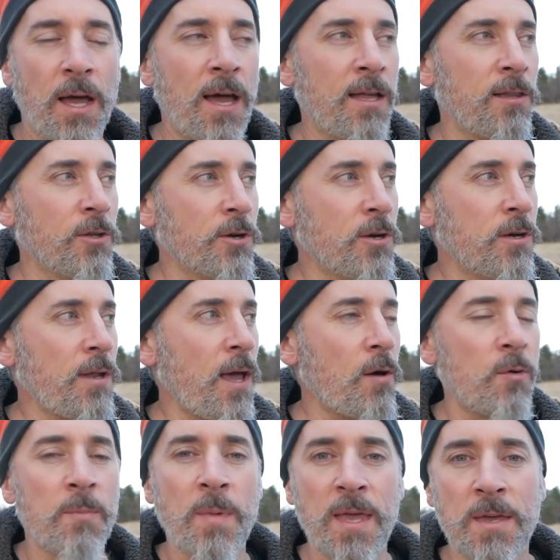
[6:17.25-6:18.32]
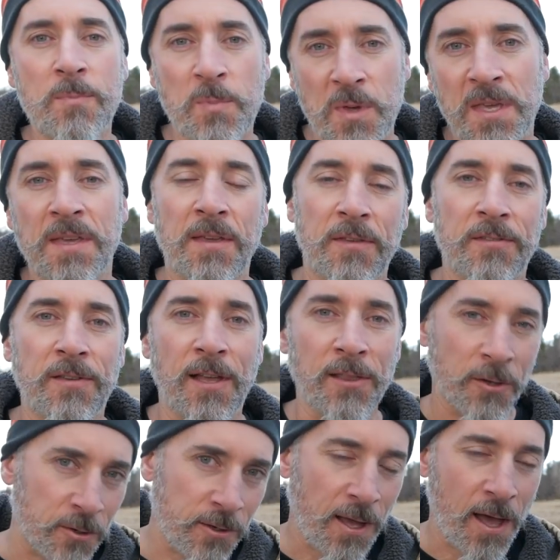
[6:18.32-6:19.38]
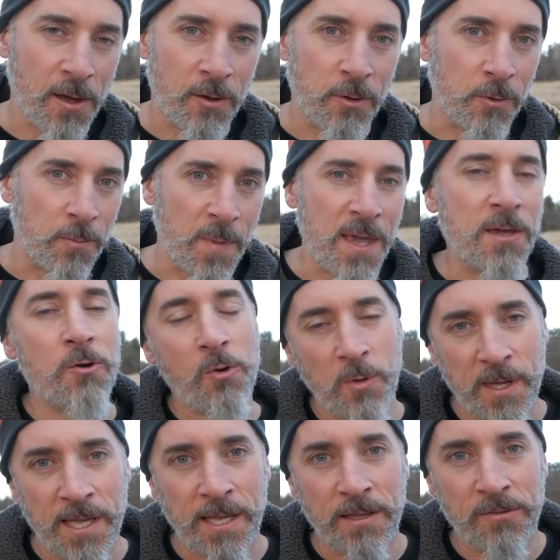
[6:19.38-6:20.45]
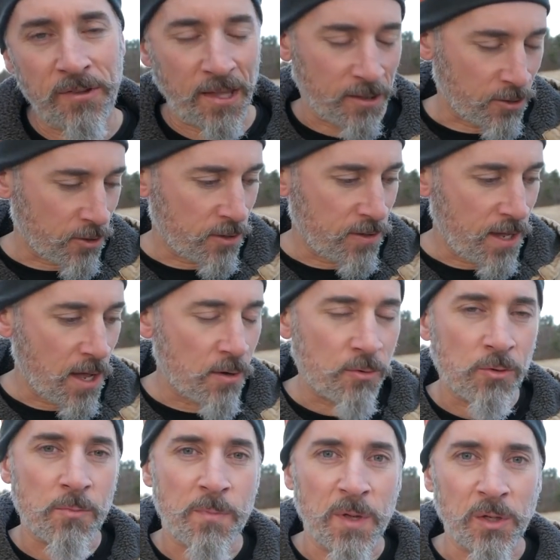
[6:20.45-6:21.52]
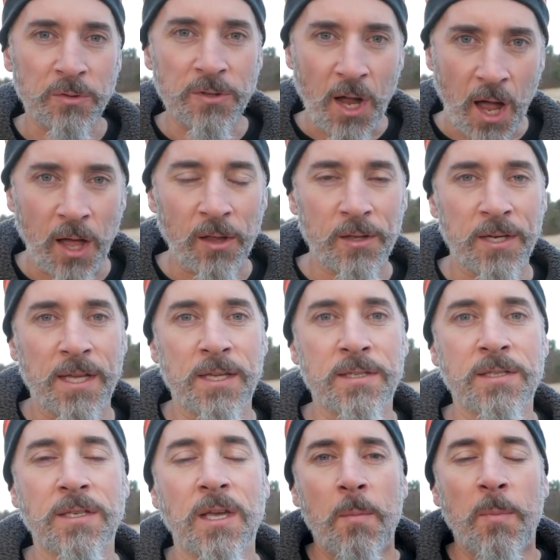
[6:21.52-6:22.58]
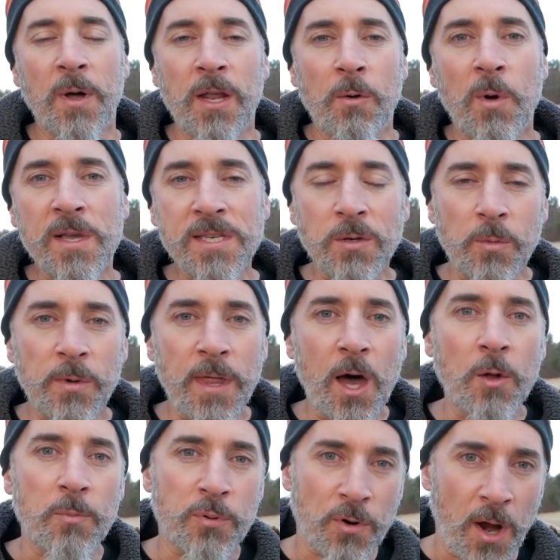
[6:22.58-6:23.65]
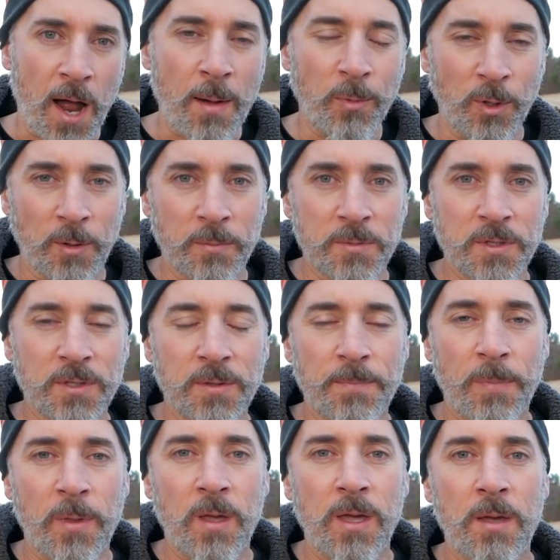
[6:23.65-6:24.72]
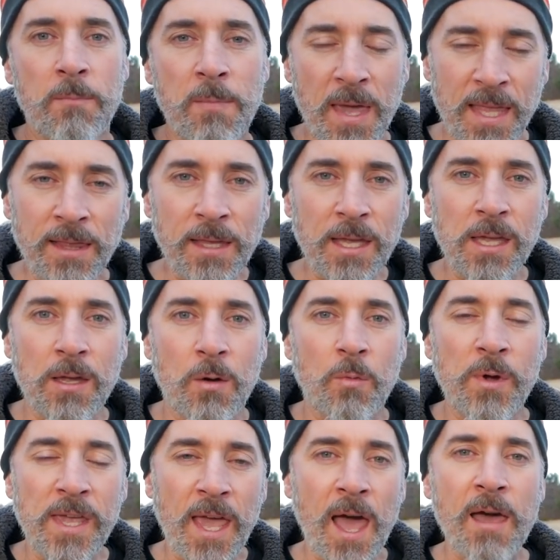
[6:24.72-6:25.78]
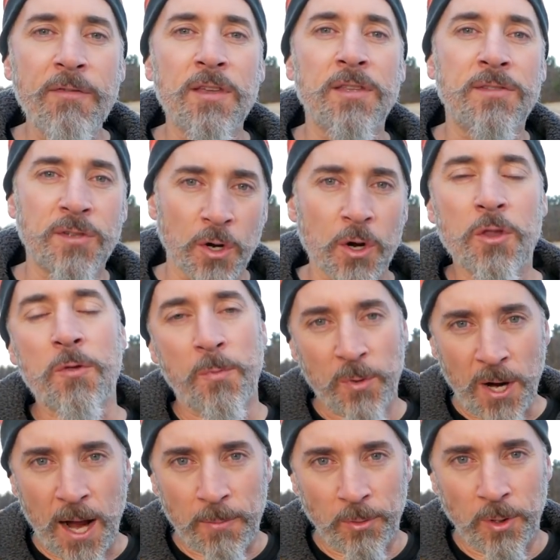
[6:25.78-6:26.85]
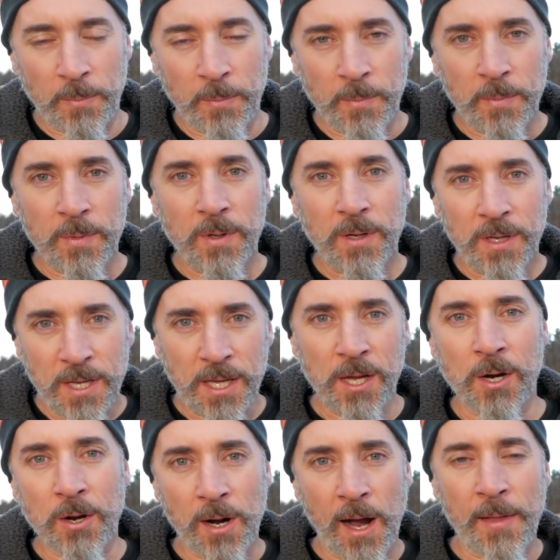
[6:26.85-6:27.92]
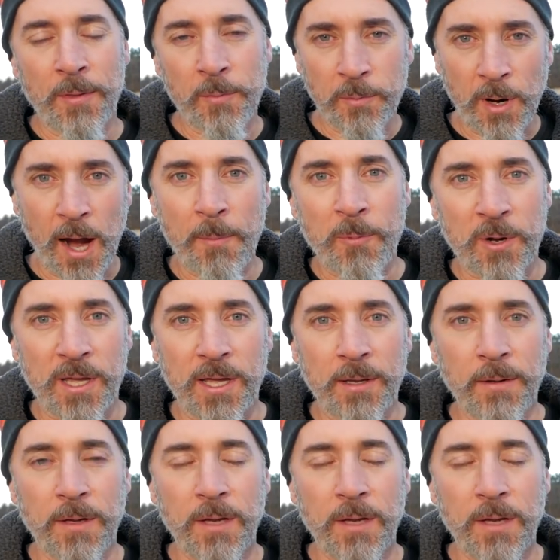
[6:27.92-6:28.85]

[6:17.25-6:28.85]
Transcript: I learned how to make bees. I learned how to make queens. I learned how to build colonies. But it wasn't without problems. Mainly, we have a dearth problem here on the property.